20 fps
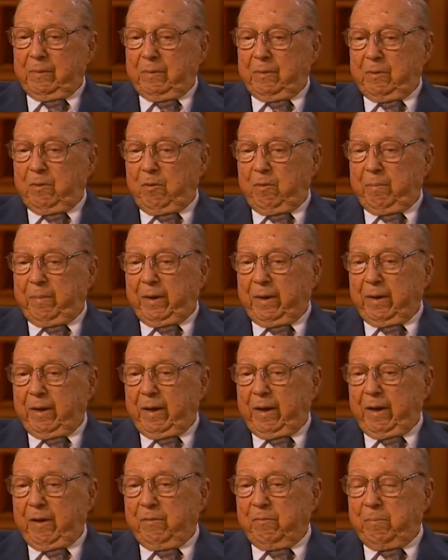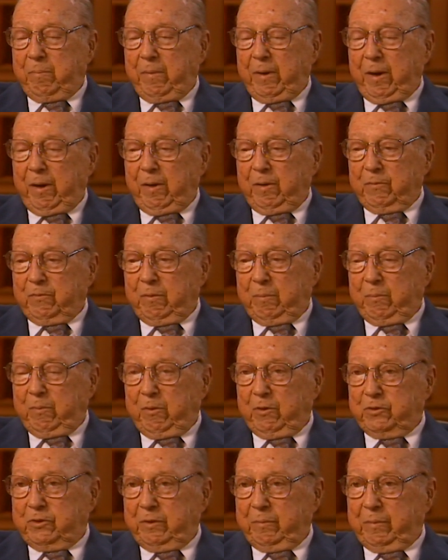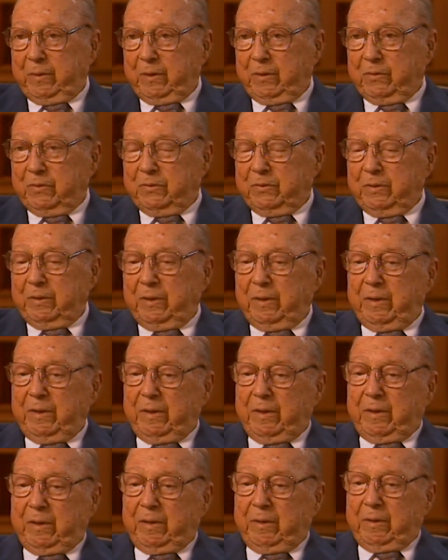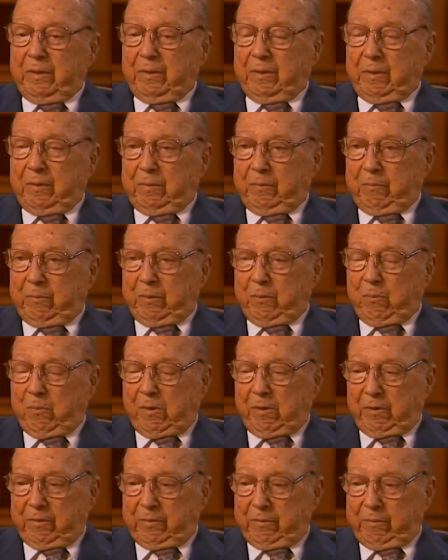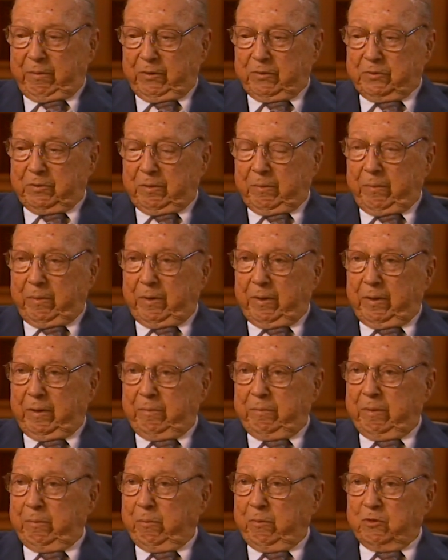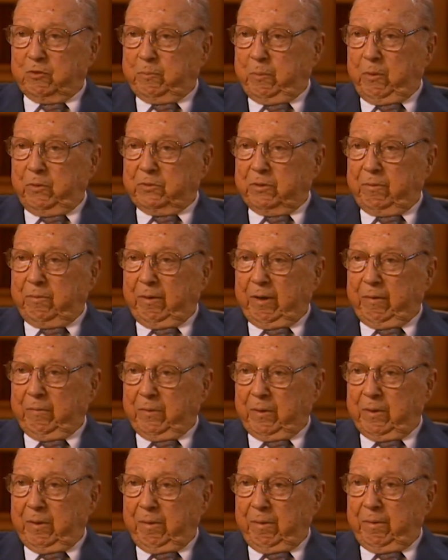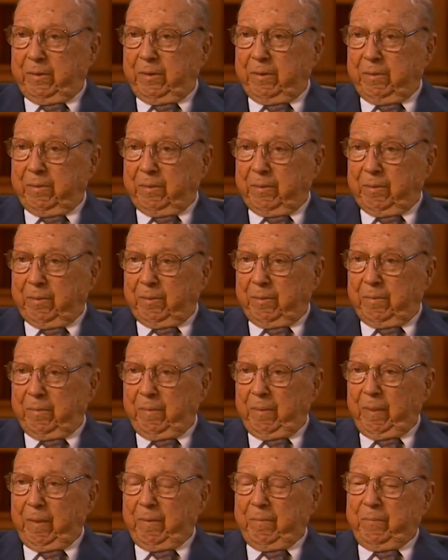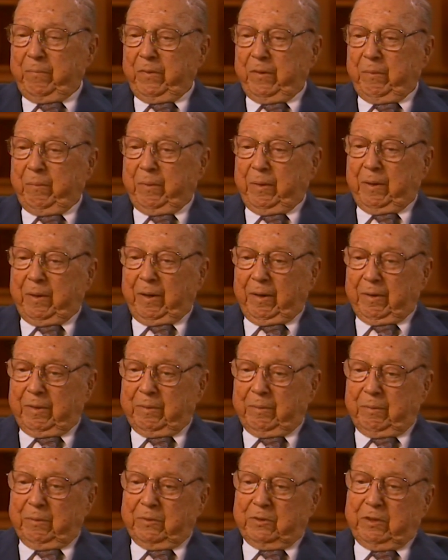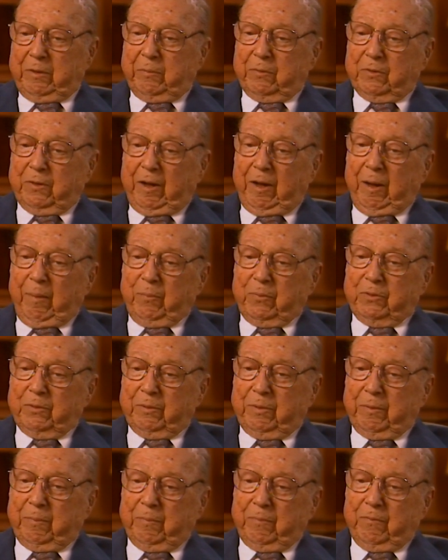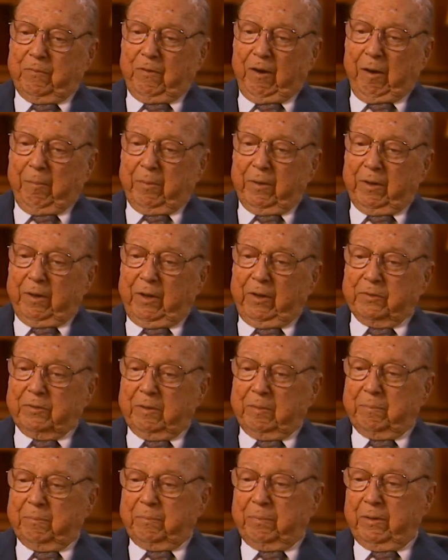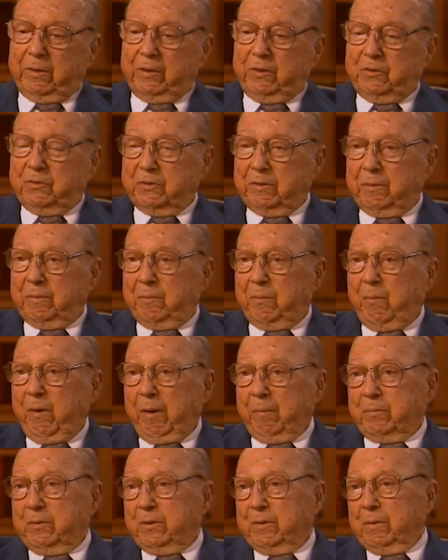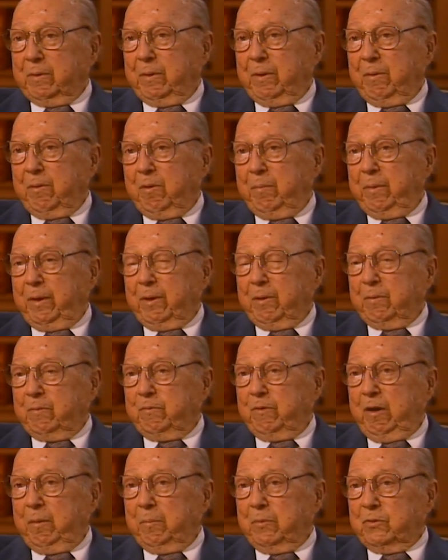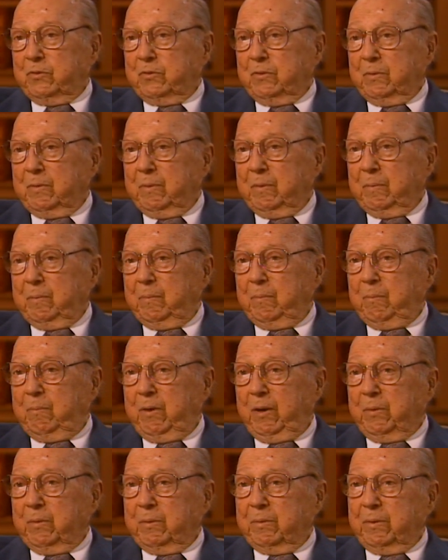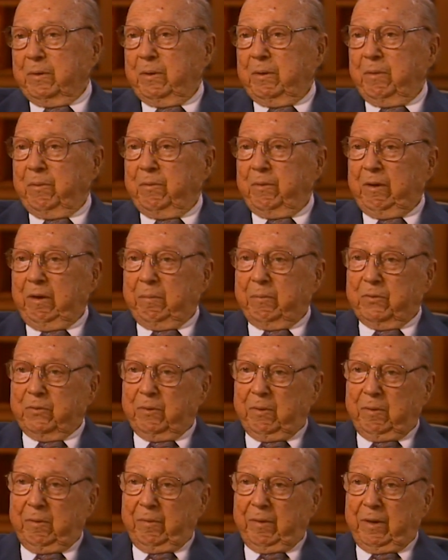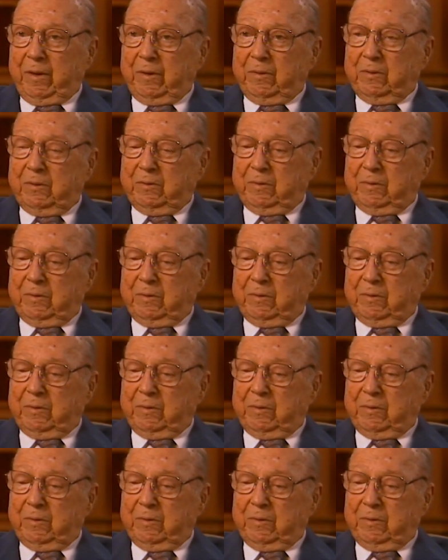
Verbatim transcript: to about a half mile from where she was. We walked the rest of the way. We weren't supposed to drive the car nearer to her we got to her, she was absolutely flabbergasted and pleased and wept to hear about her famous brother, to hear that he was all right,